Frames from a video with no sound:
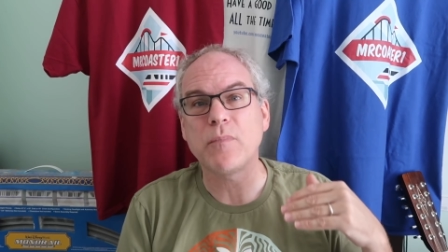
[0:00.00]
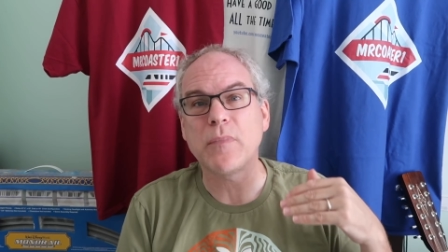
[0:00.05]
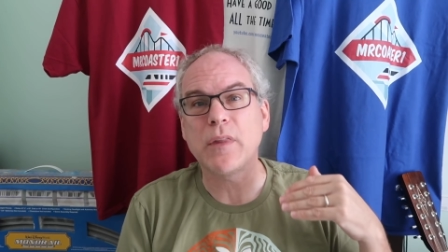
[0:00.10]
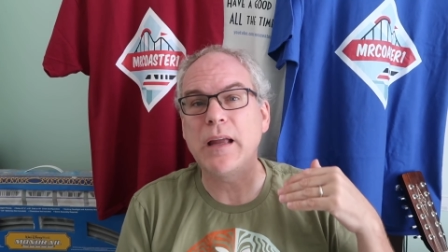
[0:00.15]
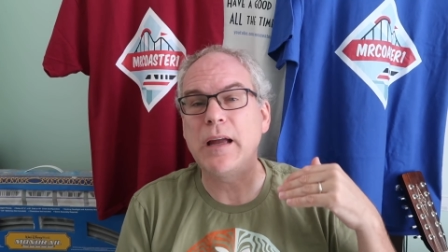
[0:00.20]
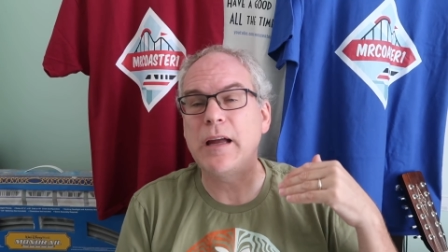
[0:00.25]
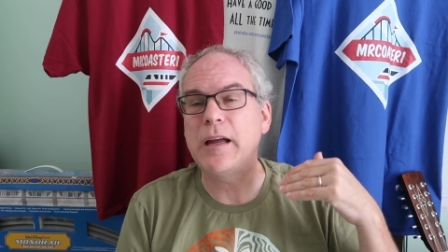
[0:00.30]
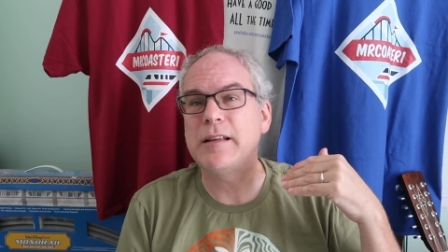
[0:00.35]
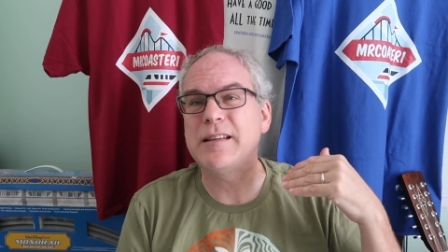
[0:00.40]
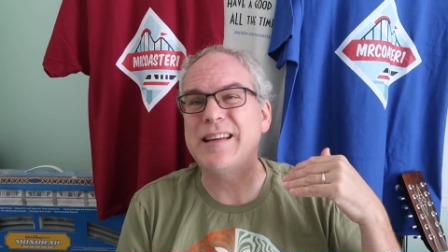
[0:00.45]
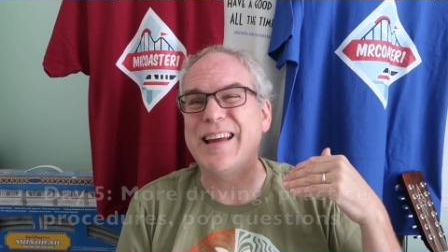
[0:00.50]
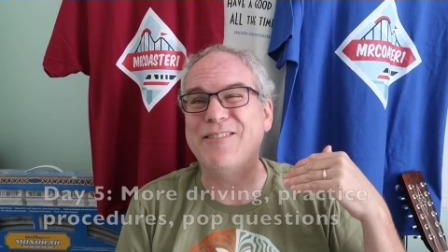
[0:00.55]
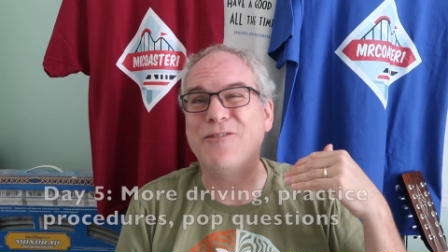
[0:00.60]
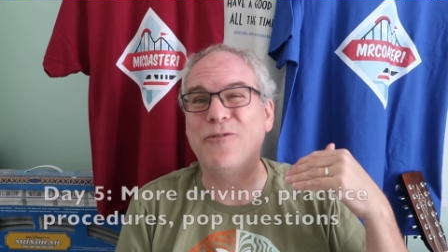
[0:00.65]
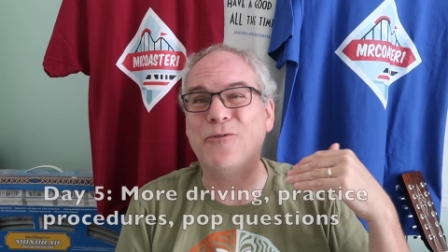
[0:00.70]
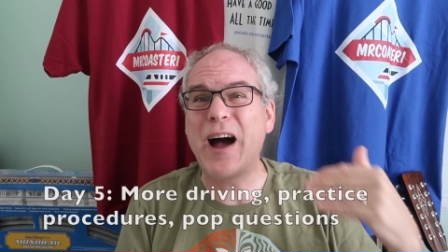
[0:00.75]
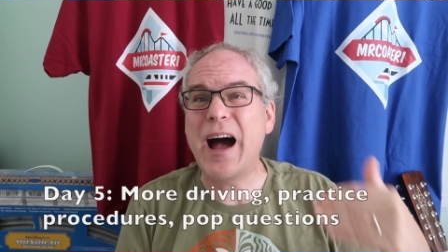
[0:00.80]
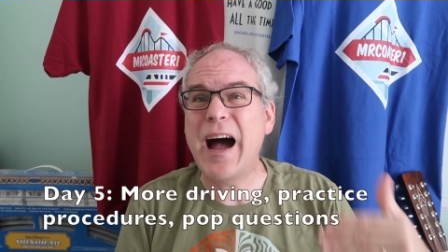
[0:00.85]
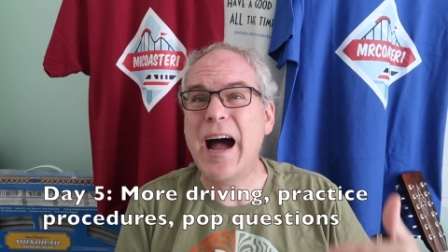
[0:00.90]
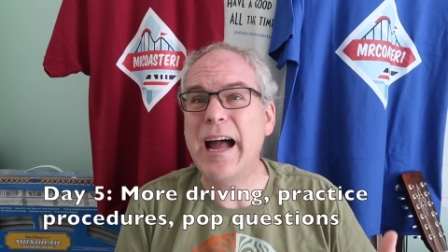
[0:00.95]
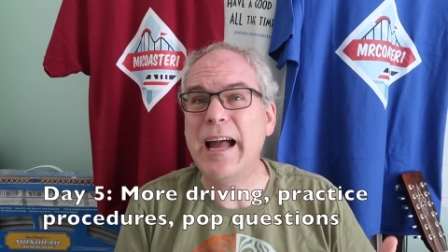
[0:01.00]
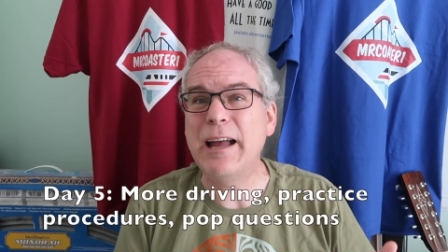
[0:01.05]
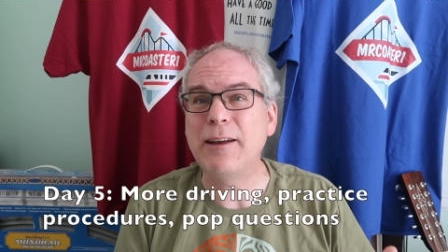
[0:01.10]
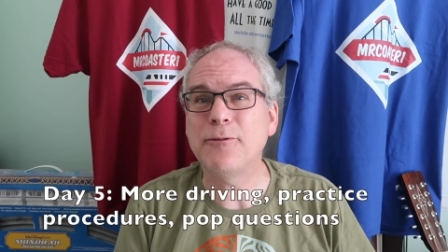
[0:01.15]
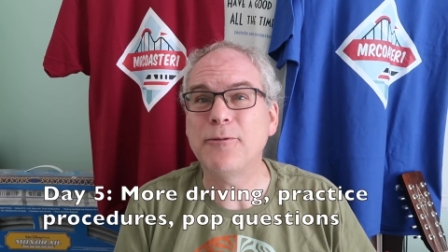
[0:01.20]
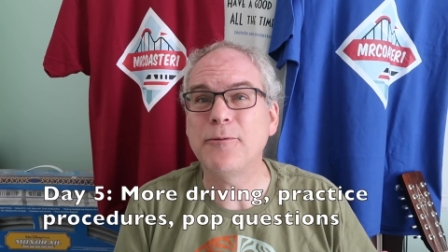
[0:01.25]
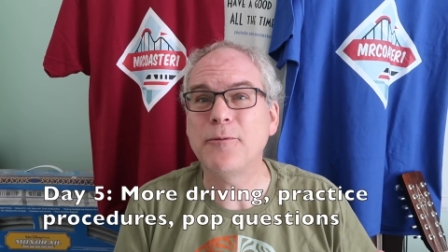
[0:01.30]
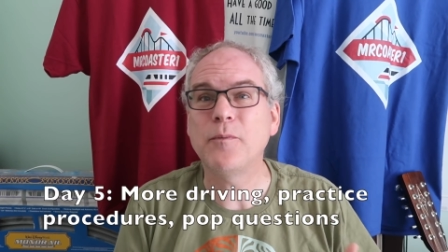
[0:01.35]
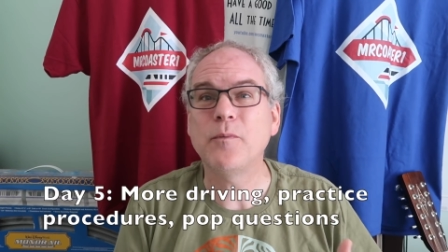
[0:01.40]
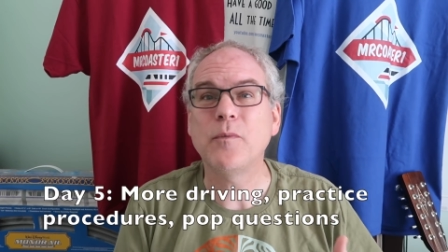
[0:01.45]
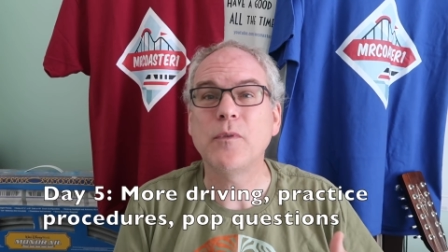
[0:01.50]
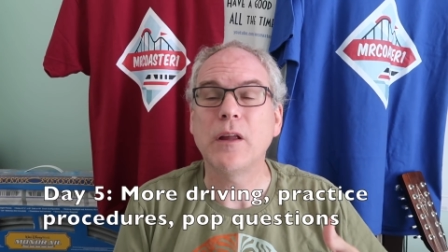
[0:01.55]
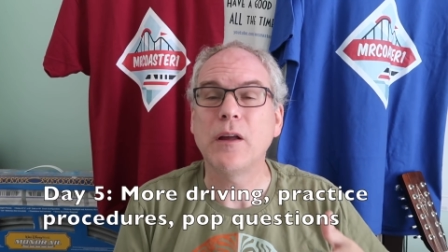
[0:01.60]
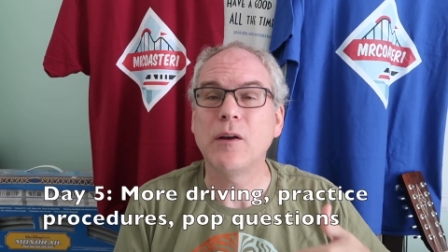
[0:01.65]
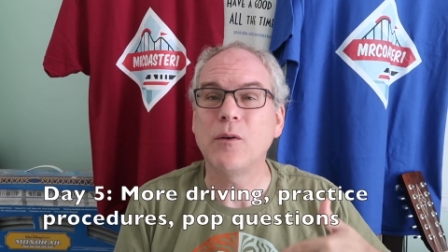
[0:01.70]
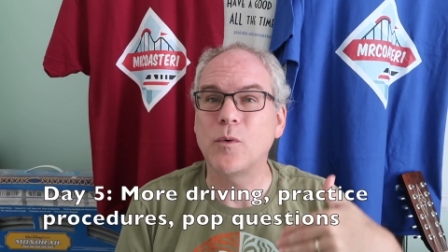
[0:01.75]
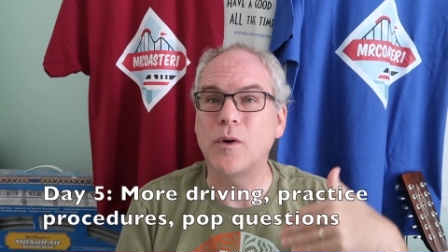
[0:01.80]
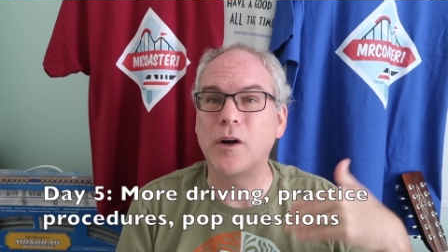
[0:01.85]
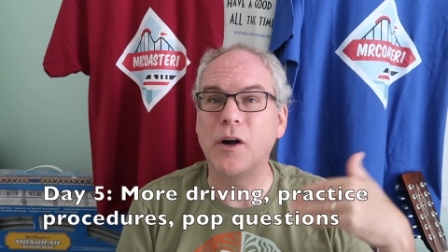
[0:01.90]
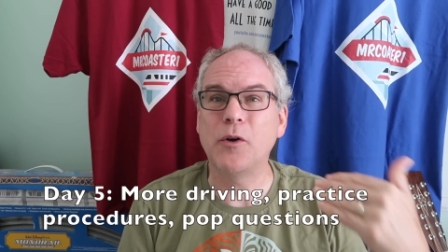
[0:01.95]
Yeah, day 5,
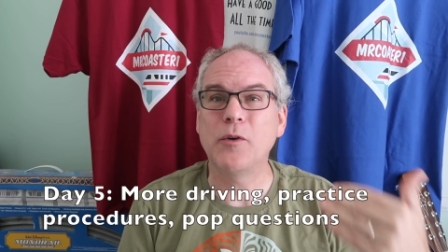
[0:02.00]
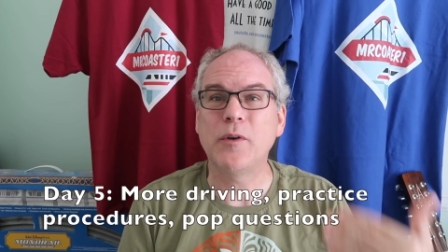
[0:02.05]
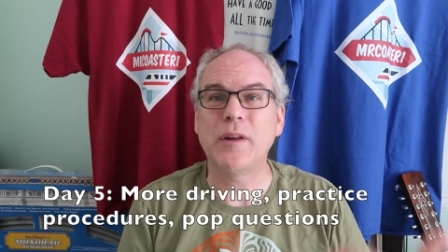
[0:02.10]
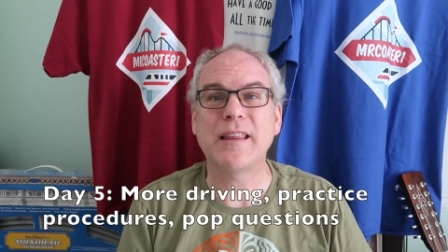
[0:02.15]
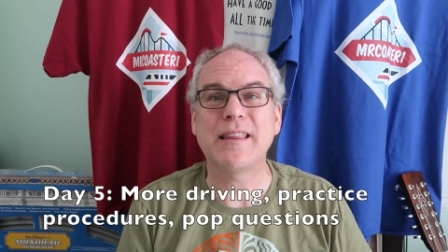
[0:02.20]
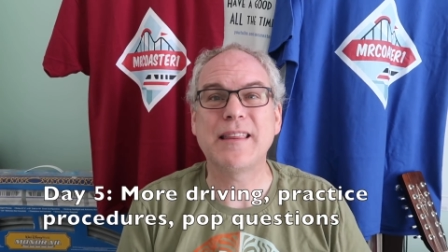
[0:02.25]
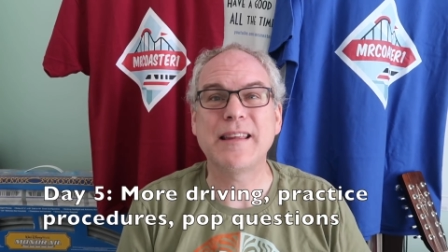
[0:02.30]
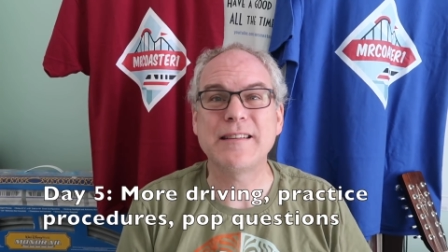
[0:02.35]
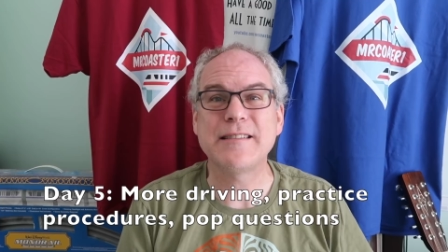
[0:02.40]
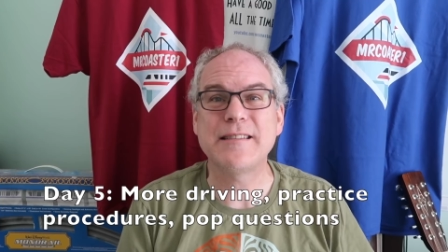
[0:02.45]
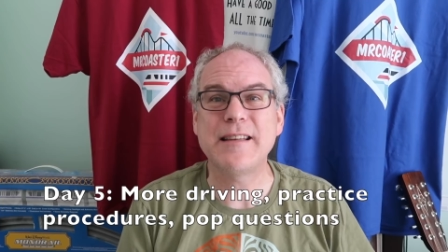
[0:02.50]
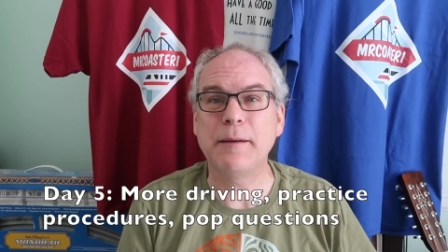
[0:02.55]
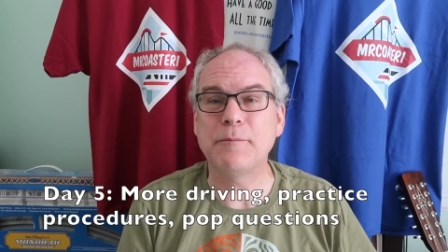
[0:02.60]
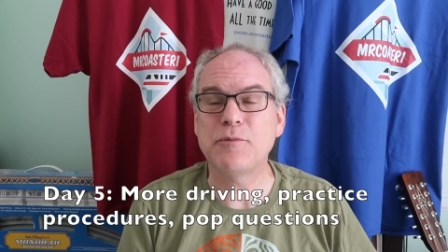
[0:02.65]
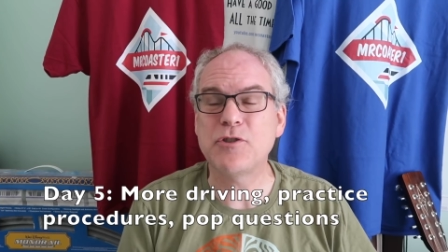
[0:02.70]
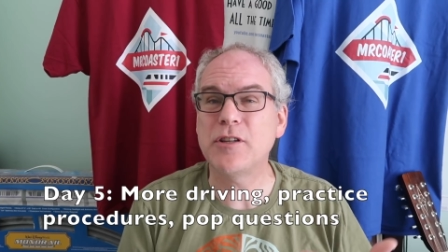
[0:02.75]
we're honing things up.